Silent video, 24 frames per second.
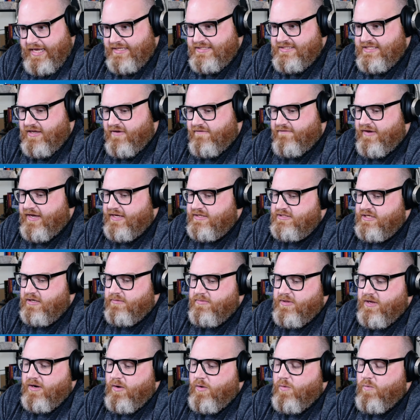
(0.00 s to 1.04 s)
That stuff adds
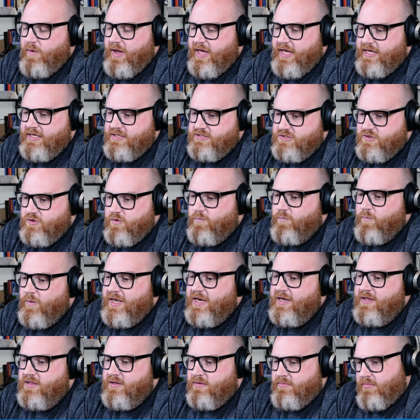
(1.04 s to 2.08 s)
up. There are ways to
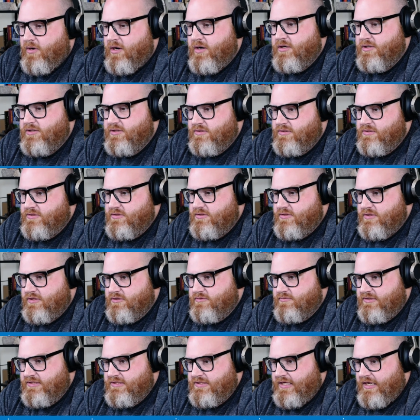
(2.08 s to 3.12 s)
win in the margins,
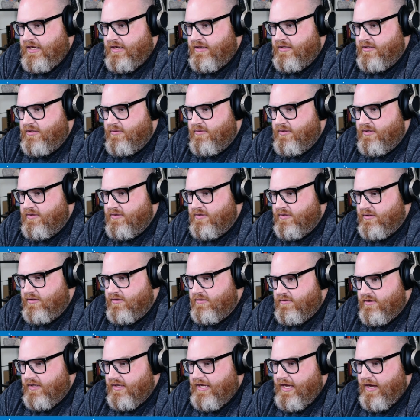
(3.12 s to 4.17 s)
as we say in
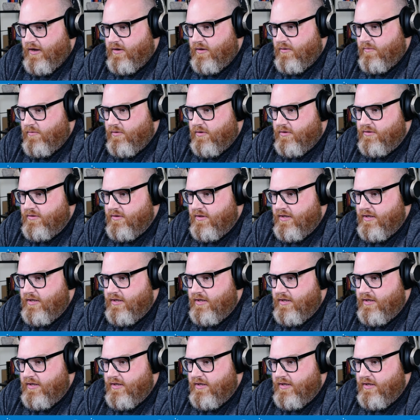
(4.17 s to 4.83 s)
the accounting world.